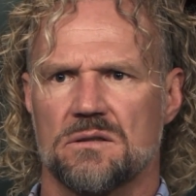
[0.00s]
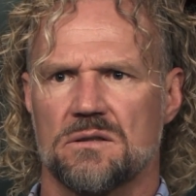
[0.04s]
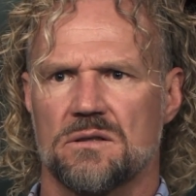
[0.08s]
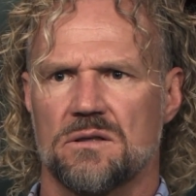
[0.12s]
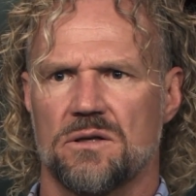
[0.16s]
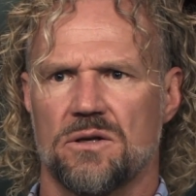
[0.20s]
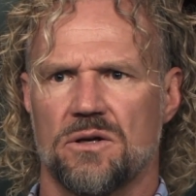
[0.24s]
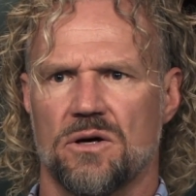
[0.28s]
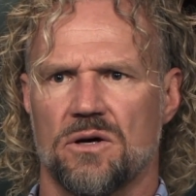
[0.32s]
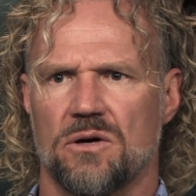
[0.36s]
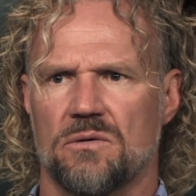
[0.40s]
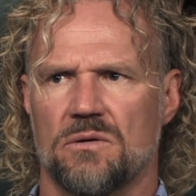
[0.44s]

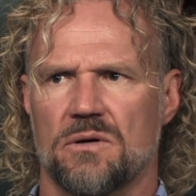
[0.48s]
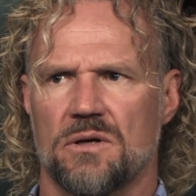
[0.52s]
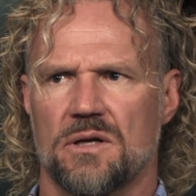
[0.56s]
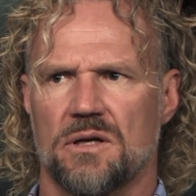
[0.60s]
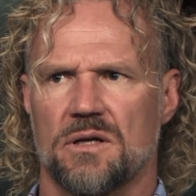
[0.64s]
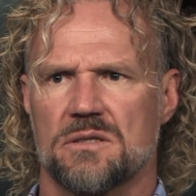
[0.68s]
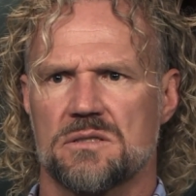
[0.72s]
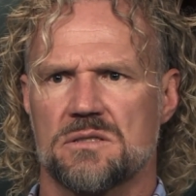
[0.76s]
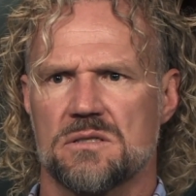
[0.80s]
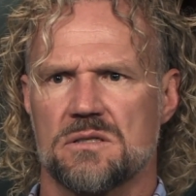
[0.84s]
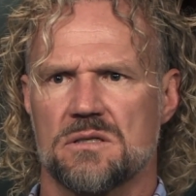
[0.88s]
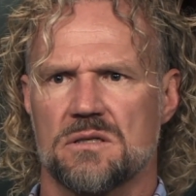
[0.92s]
You know,
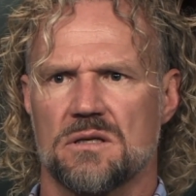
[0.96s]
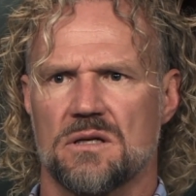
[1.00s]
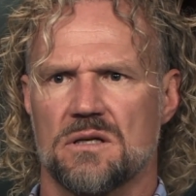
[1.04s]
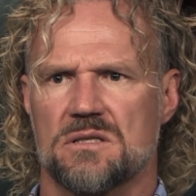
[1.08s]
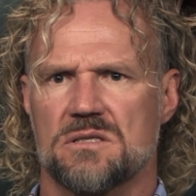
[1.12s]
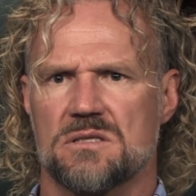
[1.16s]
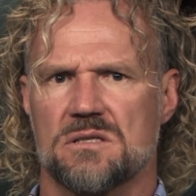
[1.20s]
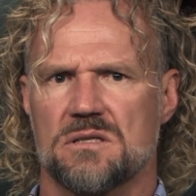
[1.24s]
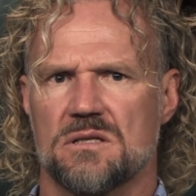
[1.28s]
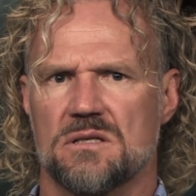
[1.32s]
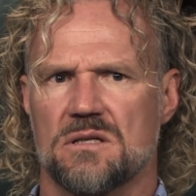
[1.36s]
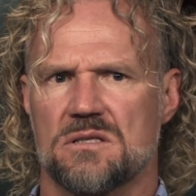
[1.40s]

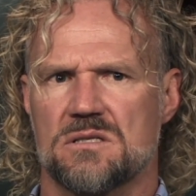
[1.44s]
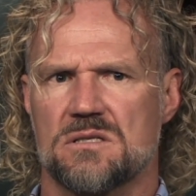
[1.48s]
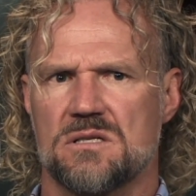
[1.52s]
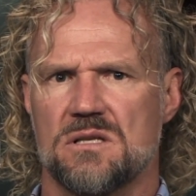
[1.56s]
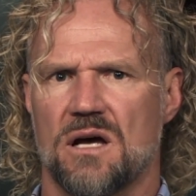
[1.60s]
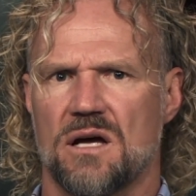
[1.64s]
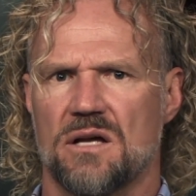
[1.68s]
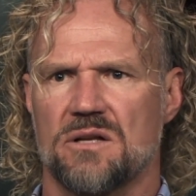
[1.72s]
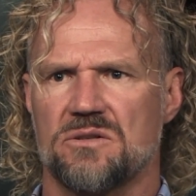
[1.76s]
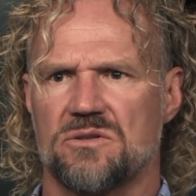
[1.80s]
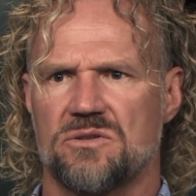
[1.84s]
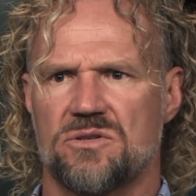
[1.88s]
it's
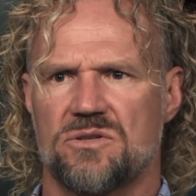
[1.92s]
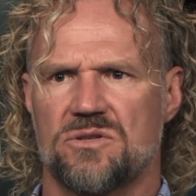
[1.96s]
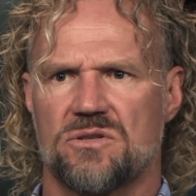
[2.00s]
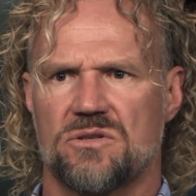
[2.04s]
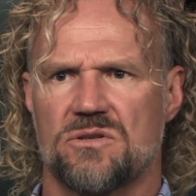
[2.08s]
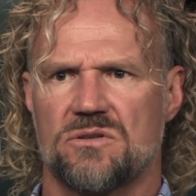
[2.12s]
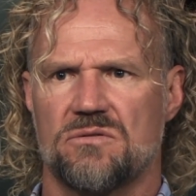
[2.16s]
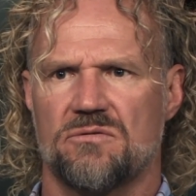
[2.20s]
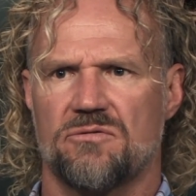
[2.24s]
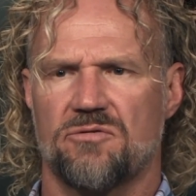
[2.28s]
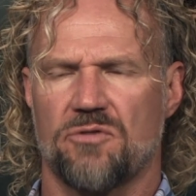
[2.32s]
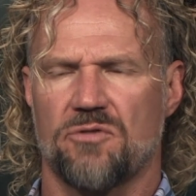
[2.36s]
not
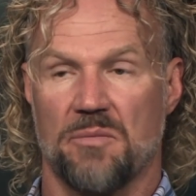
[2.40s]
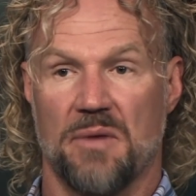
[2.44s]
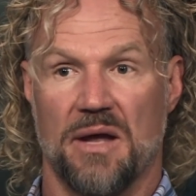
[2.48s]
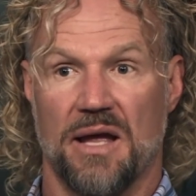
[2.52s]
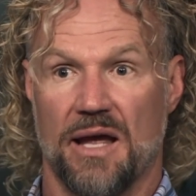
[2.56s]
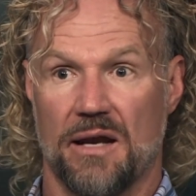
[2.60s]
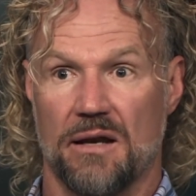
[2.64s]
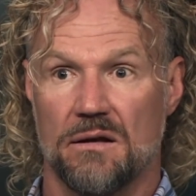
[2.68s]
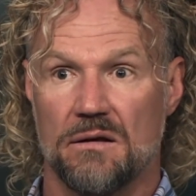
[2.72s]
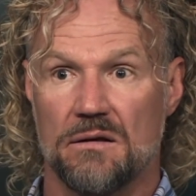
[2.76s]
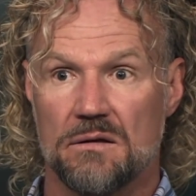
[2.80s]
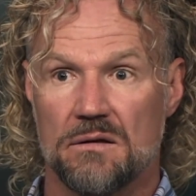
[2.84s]
for
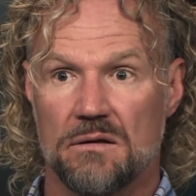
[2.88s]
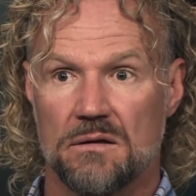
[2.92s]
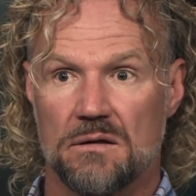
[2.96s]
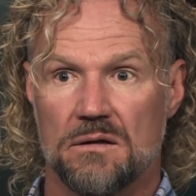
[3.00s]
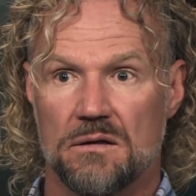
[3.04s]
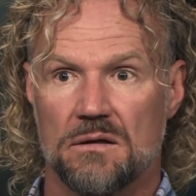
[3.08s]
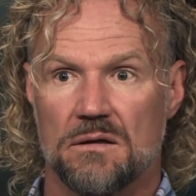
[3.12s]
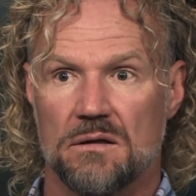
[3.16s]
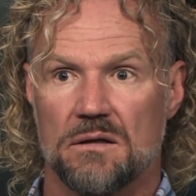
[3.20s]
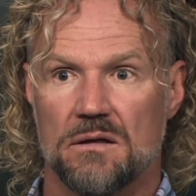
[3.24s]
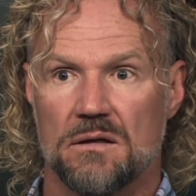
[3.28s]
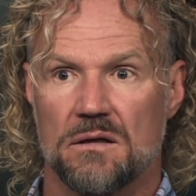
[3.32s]
men.
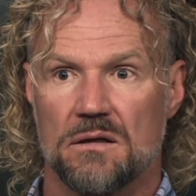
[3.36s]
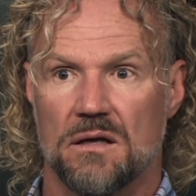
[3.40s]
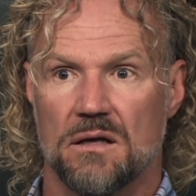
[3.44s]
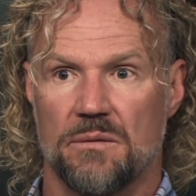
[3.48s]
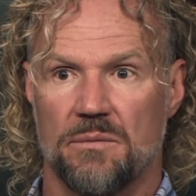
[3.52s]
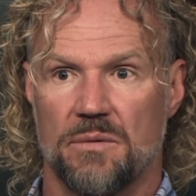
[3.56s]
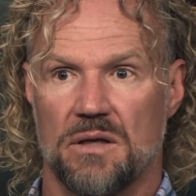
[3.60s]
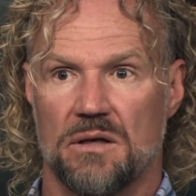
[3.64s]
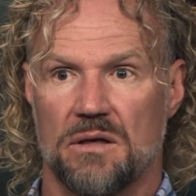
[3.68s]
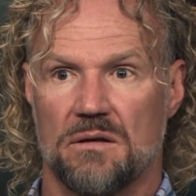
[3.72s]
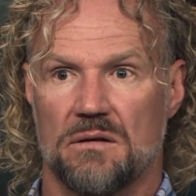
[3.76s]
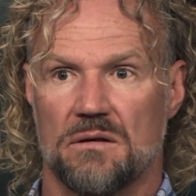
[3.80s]
I
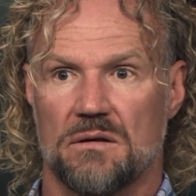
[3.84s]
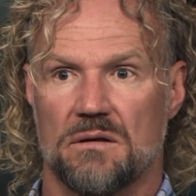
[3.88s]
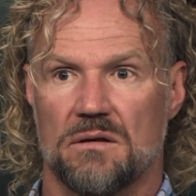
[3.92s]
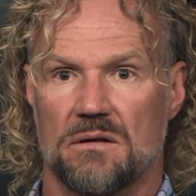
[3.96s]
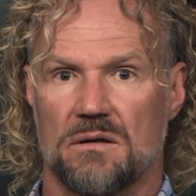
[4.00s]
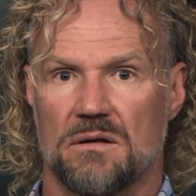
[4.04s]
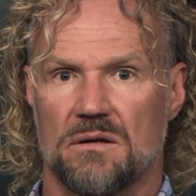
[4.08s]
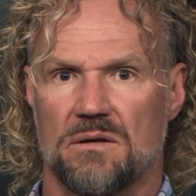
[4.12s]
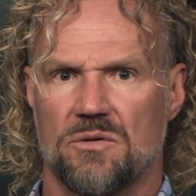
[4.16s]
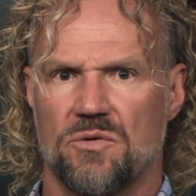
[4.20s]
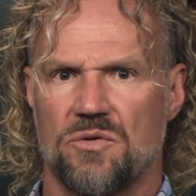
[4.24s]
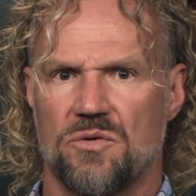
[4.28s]
mean,
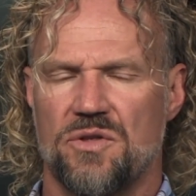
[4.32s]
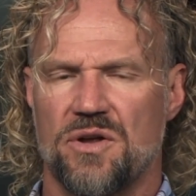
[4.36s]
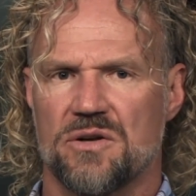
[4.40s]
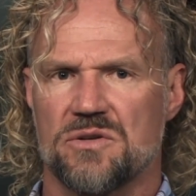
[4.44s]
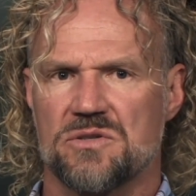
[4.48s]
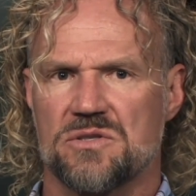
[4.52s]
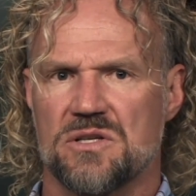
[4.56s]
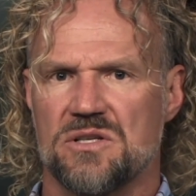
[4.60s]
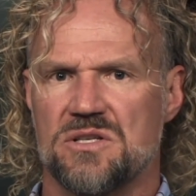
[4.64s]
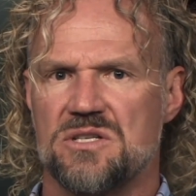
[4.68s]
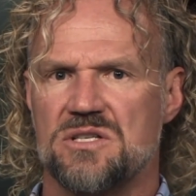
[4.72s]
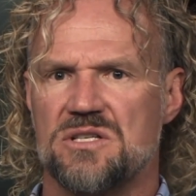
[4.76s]

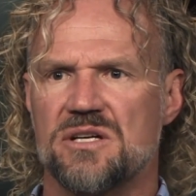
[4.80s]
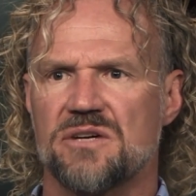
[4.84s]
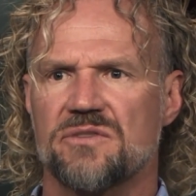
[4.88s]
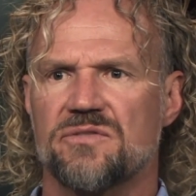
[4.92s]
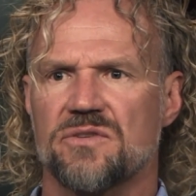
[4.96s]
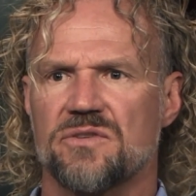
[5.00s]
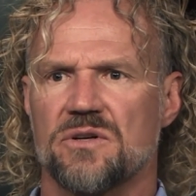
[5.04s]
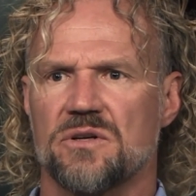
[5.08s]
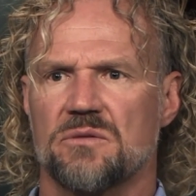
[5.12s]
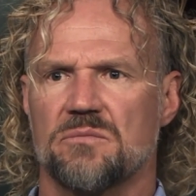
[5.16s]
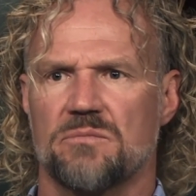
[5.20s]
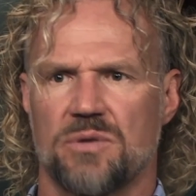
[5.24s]
there's a
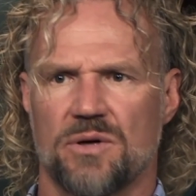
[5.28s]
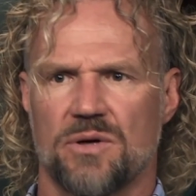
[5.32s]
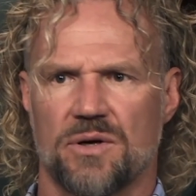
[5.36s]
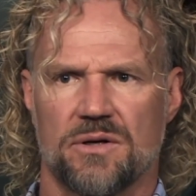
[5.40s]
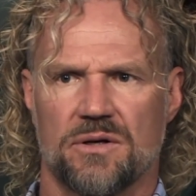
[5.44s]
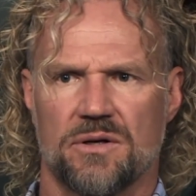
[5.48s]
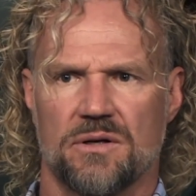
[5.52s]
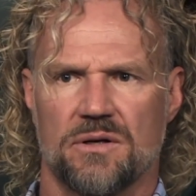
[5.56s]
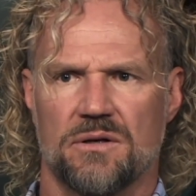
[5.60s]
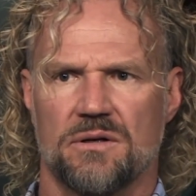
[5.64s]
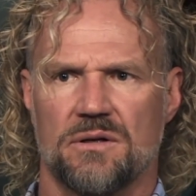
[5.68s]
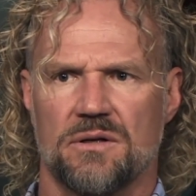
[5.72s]
different
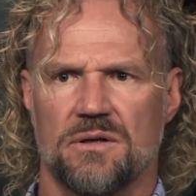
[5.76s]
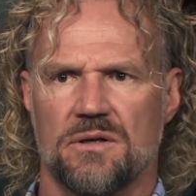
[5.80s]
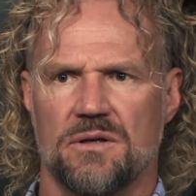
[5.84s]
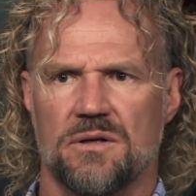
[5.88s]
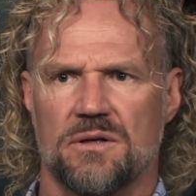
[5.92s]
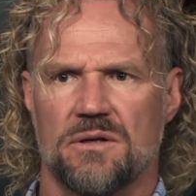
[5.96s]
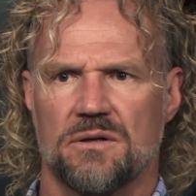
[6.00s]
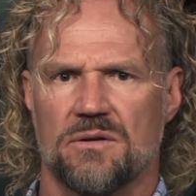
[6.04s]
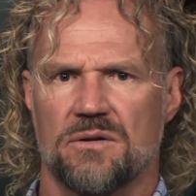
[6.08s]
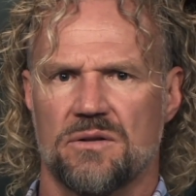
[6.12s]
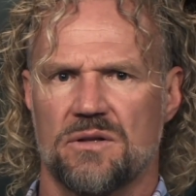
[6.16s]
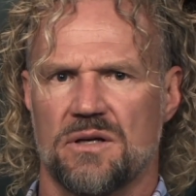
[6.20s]
burden
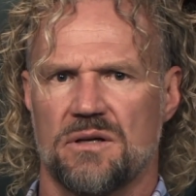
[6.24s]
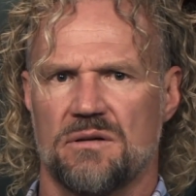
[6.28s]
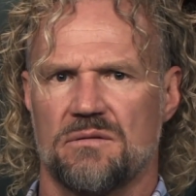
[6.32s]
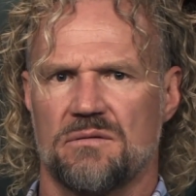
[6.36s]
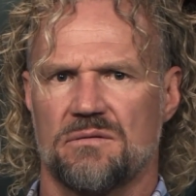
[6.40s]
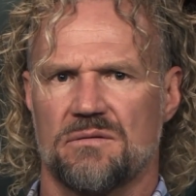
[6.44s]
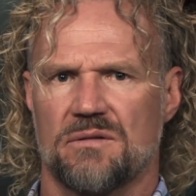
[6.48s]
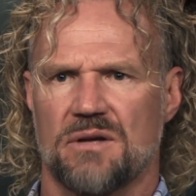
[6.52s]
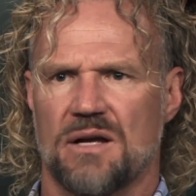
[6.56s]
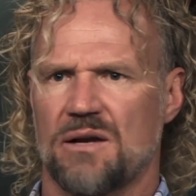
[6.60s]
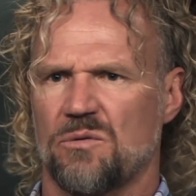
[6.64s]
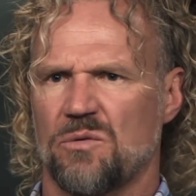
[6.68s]
that
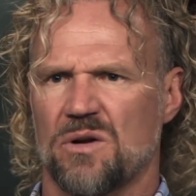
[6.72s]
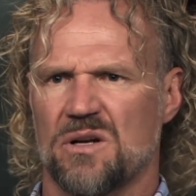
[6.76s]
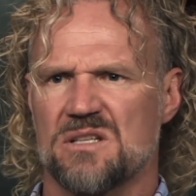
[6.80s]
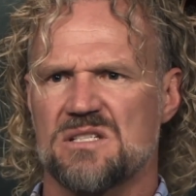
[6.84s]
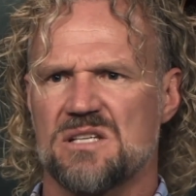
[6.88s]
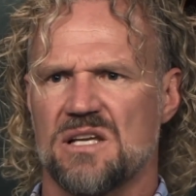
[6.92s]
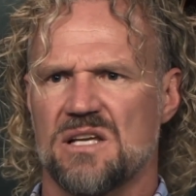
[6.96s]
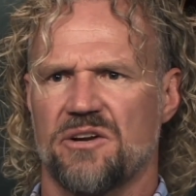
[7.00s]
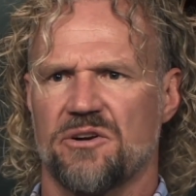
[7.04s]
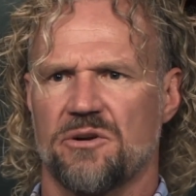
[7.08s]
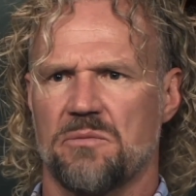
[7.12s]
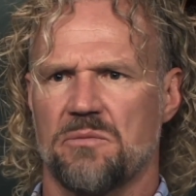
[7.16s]
I don't want to
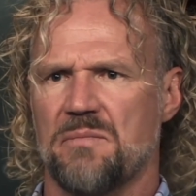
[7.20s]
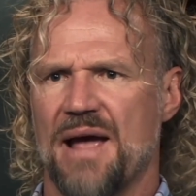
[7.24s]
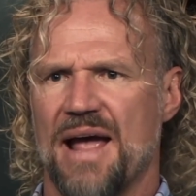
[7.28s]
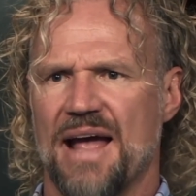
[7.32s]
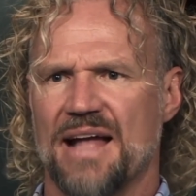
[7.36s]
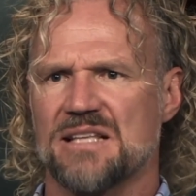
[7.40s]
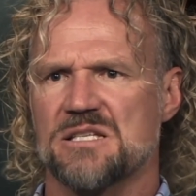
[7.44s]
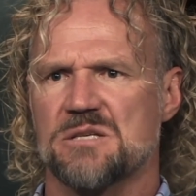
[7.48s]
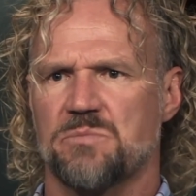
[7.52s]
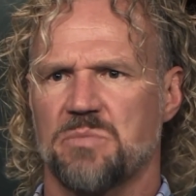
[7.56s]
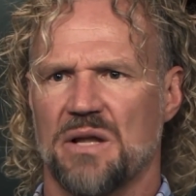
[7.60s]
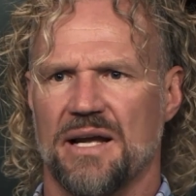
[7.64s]
sit here and
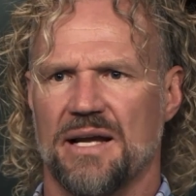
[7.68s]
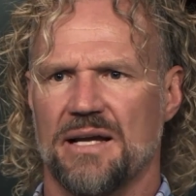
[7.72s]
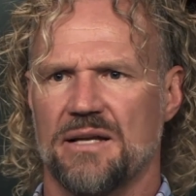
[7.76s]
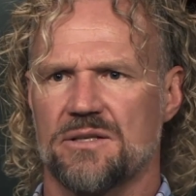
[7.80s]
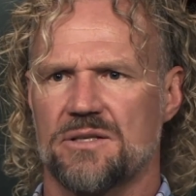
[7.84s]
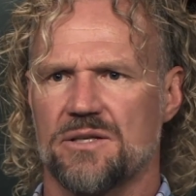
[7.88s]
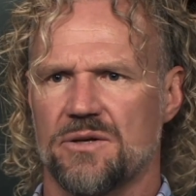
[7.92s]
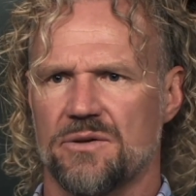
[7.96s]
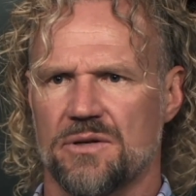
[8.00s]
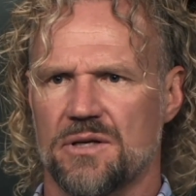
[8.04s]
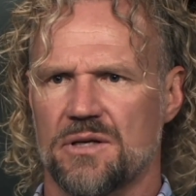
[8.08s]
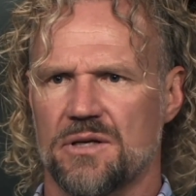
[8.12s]
mansplain
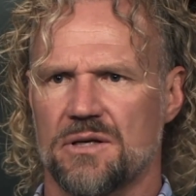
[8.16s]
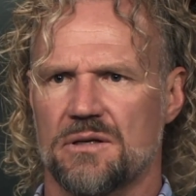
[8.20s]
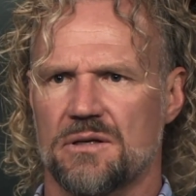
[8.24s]
to you.